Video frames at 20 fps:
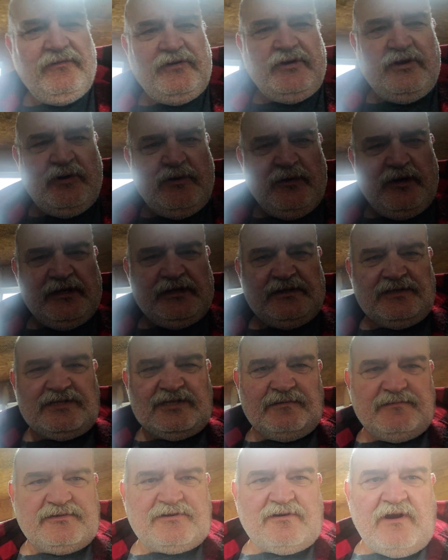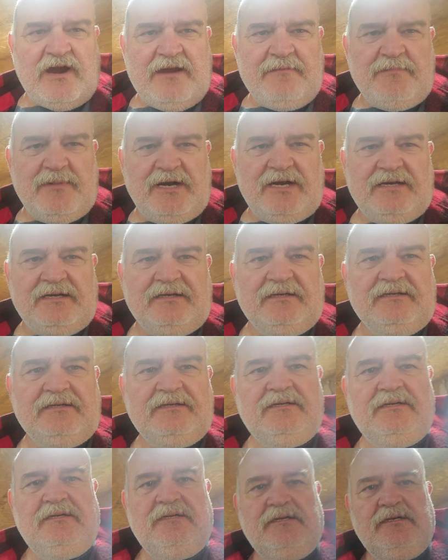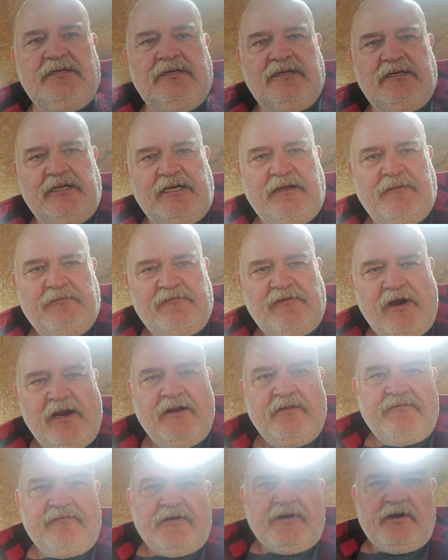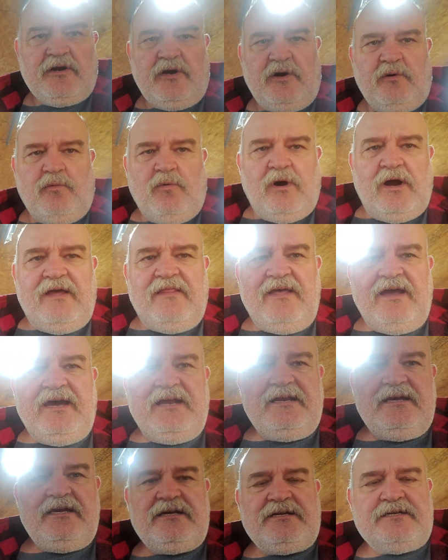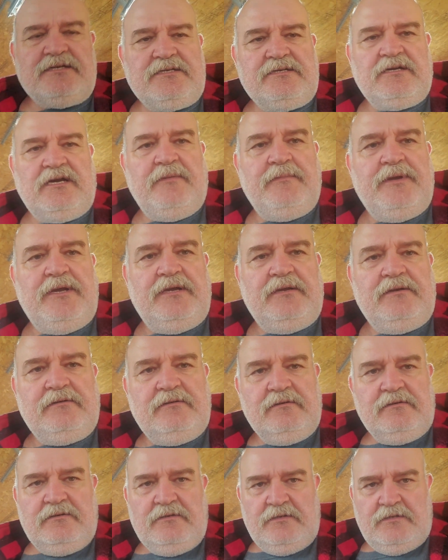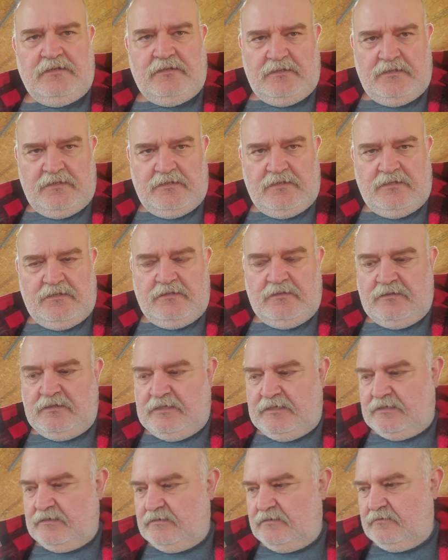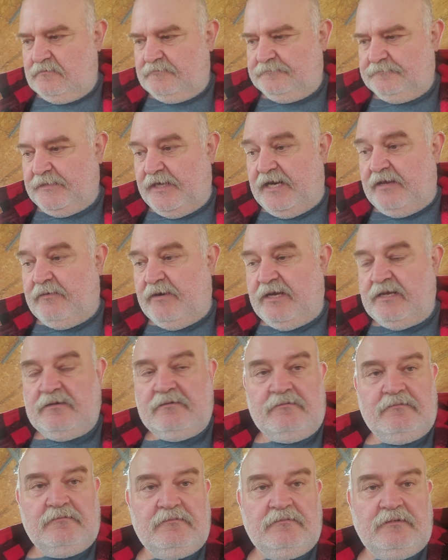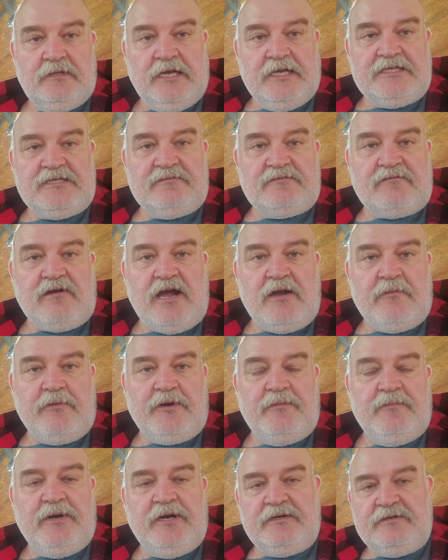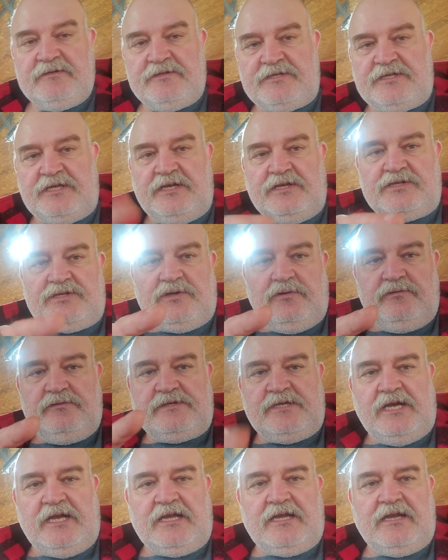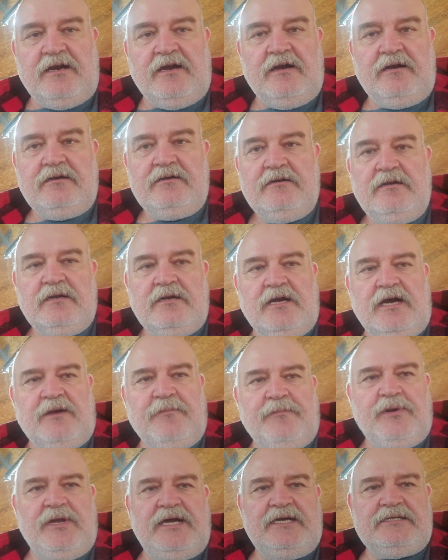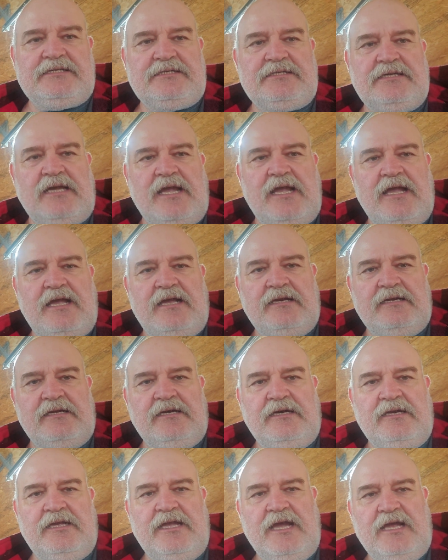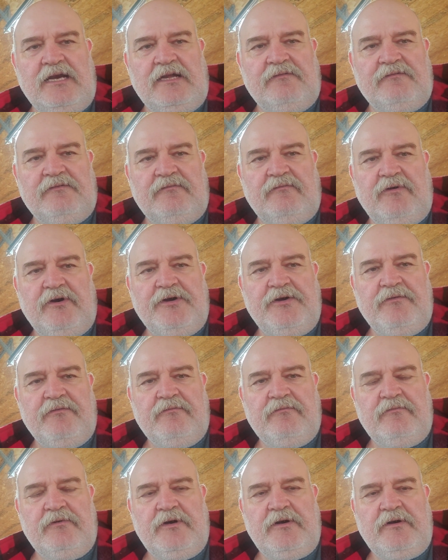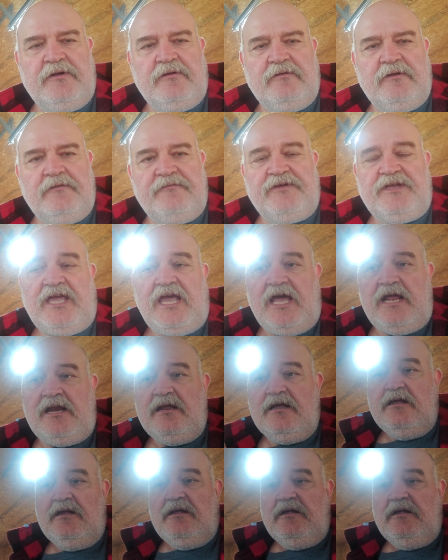view hit the subscribe button, and I'm trying to figure out why that is. I mean, I don't know. Anyway, like, subscribe, ring the bell. See you soon. Take care. God bless. And uh, yeah, love the one you're with. If you can't,